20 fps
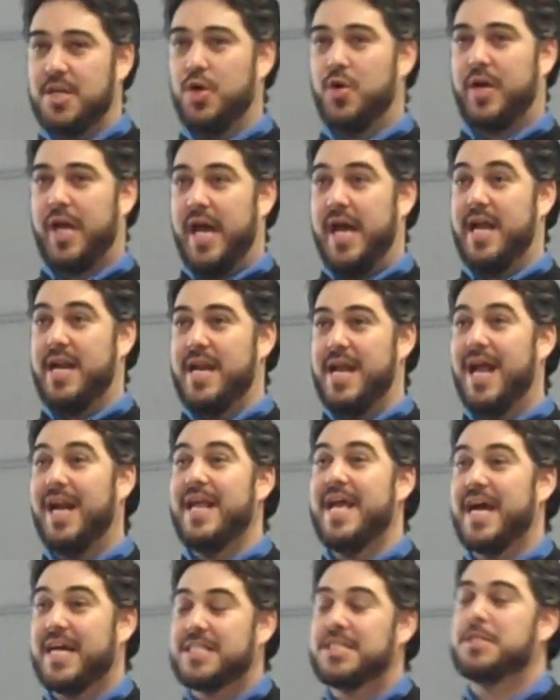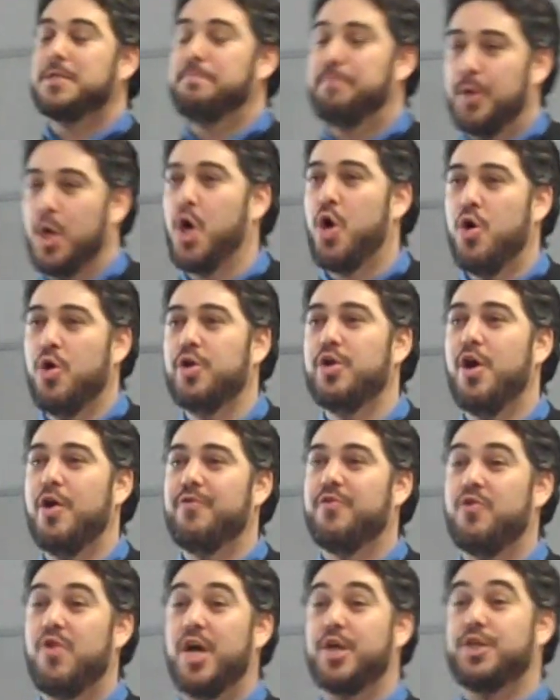okay, and nearly explode
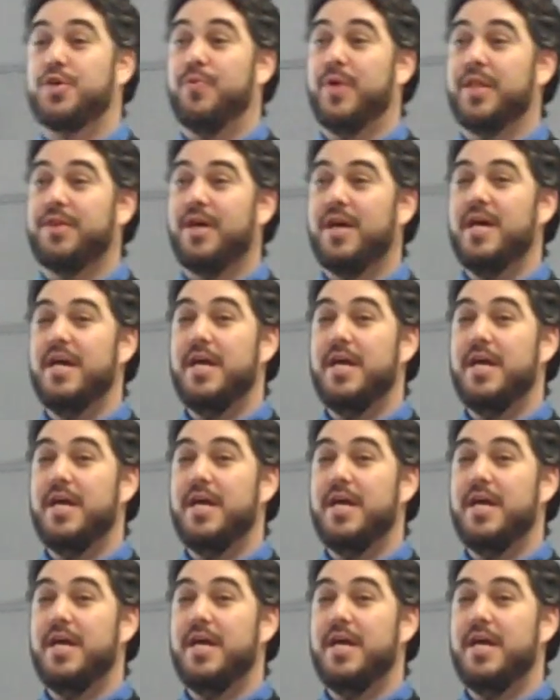over Russia with,